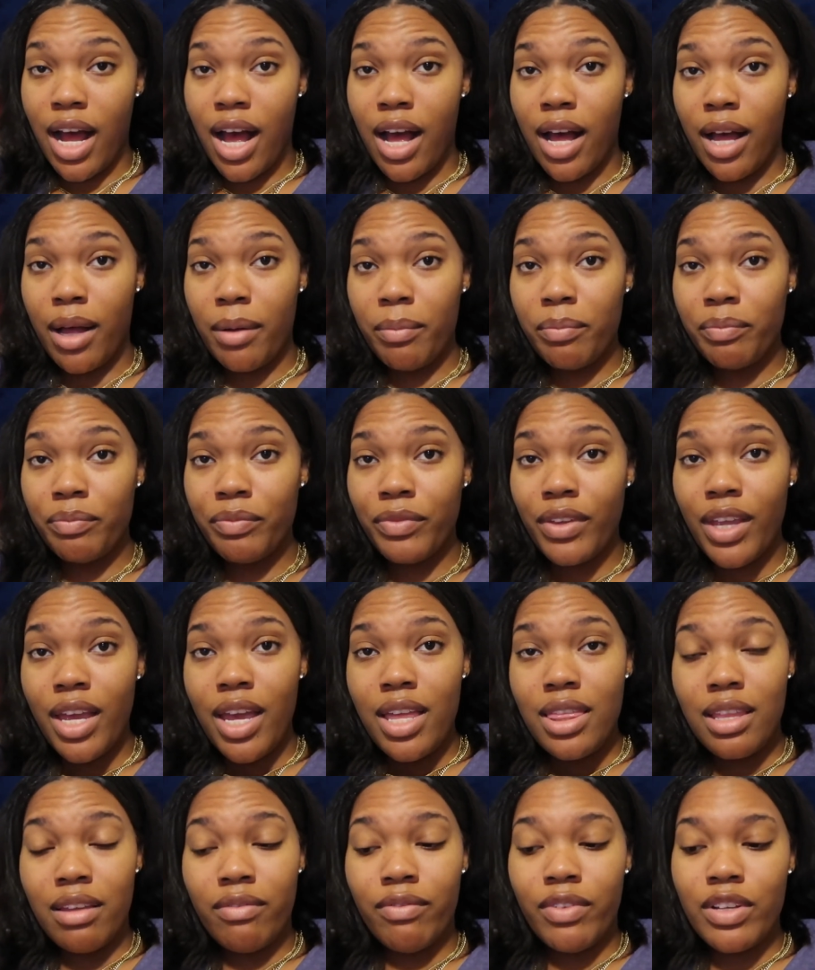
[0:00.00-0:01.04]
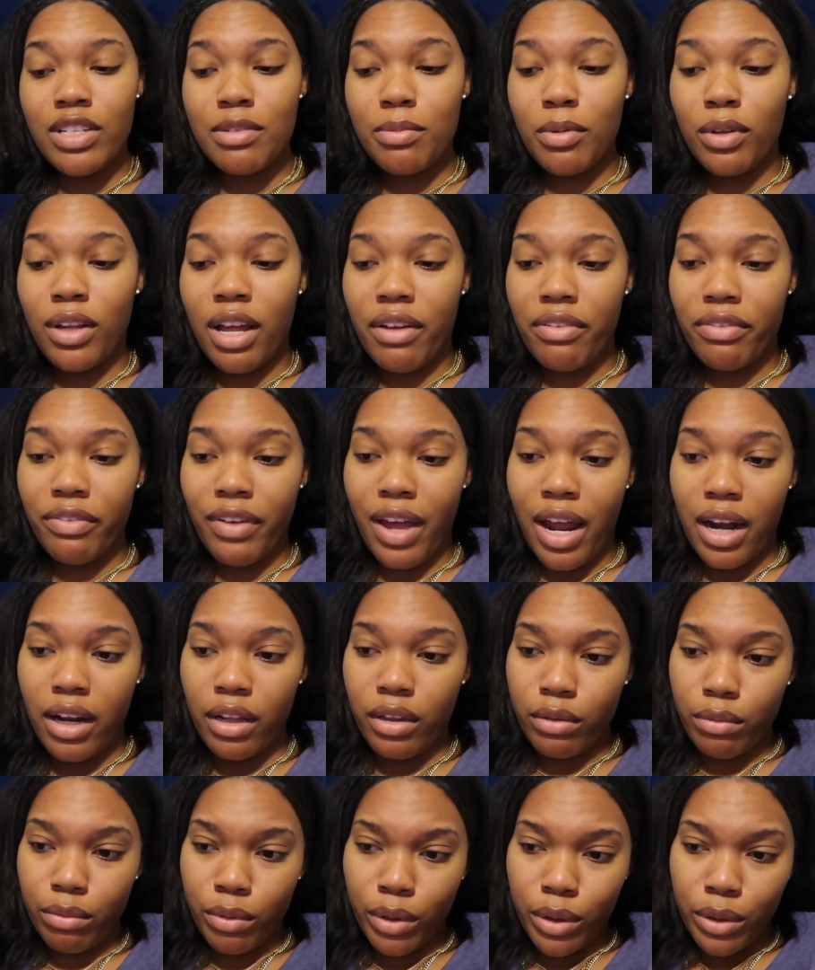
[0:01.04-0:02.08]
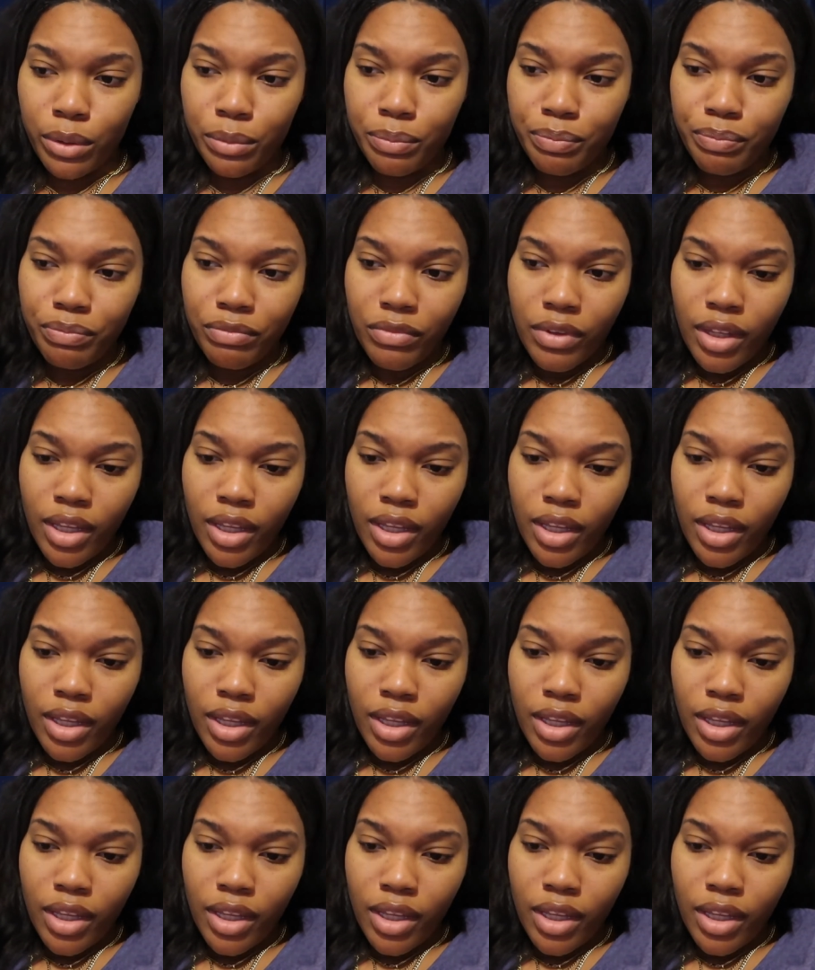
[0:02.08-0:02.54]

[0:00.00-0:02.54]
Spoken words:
The Invisible Life of Addie LaRue.